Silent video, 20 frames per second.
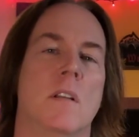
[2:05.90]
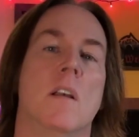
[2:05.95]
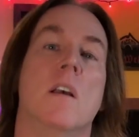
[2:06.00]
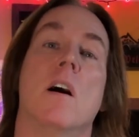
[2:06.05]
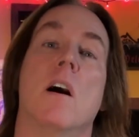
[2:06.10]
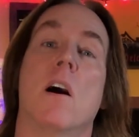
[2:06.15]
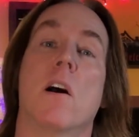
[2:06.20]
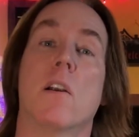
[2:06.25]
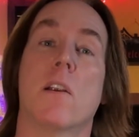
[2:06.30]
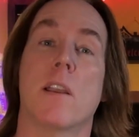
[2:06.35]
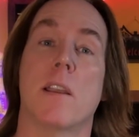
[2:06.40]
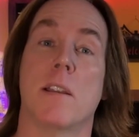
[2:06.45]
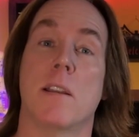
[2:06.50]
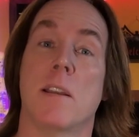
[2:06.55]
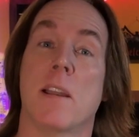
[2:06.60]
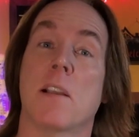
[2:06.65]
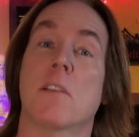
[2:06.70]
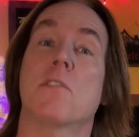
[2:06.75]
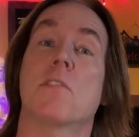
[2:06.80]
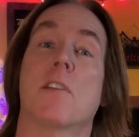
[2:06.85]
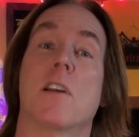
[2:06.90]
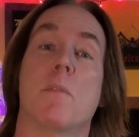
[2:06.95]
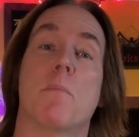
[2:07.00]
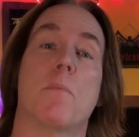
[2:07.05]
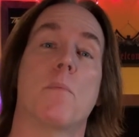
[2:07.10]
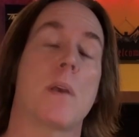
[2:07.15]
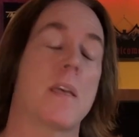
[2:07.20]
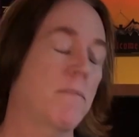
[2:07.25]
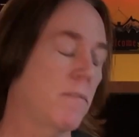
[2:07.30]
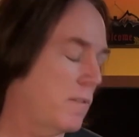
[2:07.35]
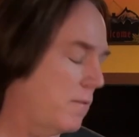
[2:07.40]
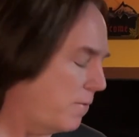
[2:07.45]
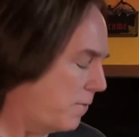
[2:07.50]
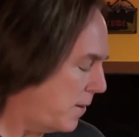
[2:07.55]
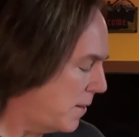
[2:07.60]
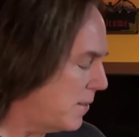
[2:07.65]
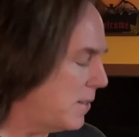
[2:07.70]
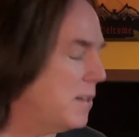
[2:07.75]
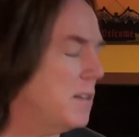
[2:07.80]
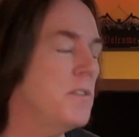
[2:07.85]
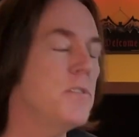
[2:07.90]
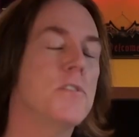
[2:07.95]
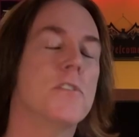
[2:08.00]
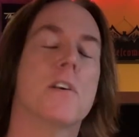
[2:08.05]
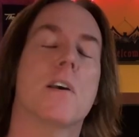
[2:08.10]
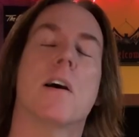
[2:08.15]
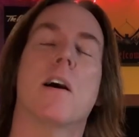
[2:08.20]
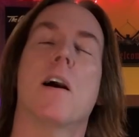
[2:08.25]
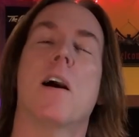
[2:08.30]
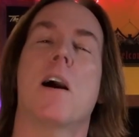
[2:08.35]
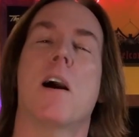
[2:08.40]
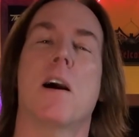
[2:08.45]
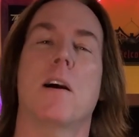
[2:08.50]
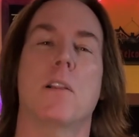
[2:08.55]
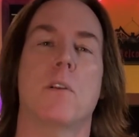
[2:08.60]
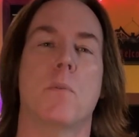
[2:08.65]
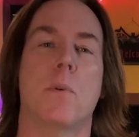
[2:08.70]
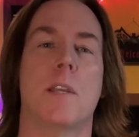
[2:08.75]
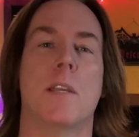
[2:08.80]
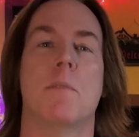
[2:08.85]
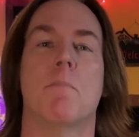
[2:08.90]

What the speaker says: Alright, next up we have a vintage Halloween